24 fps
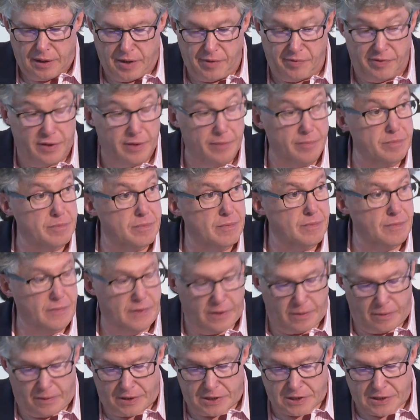Given,
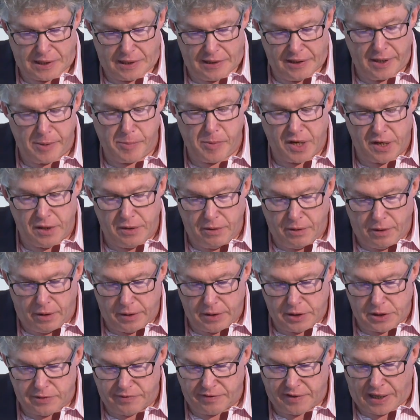dare I say, limited
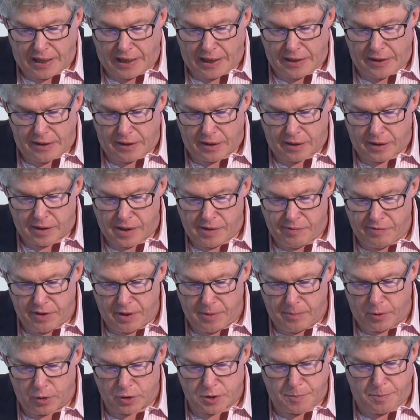knowledge of Canada,
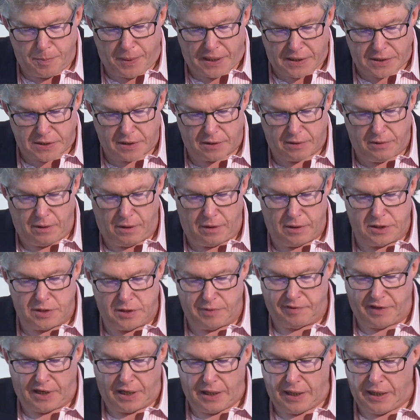even the most basic knowledge
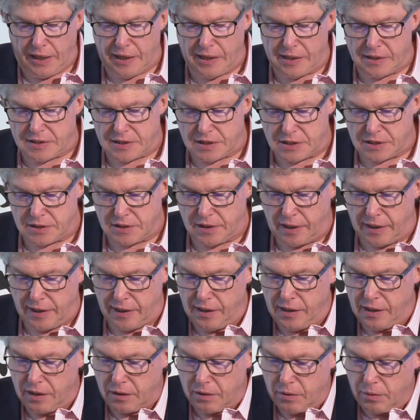of Canadian
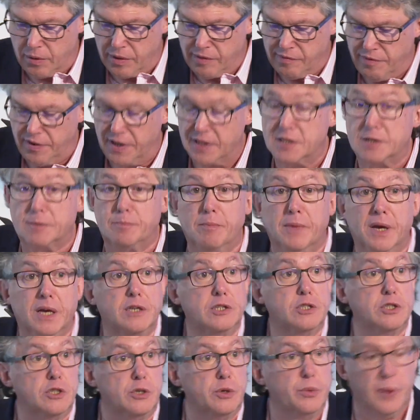society and current events
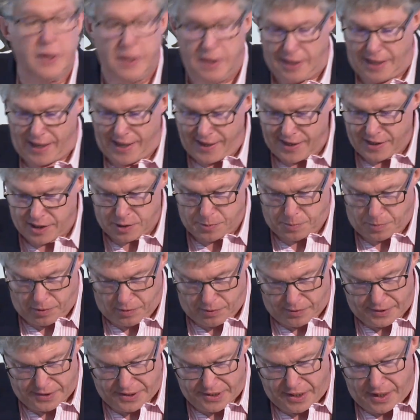makes you an
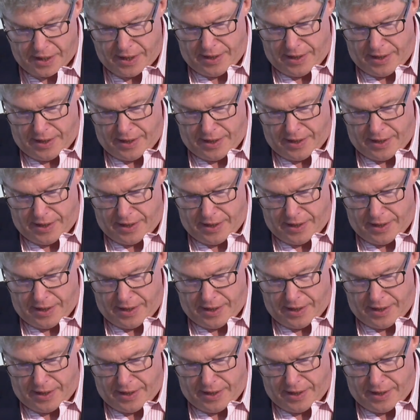expert.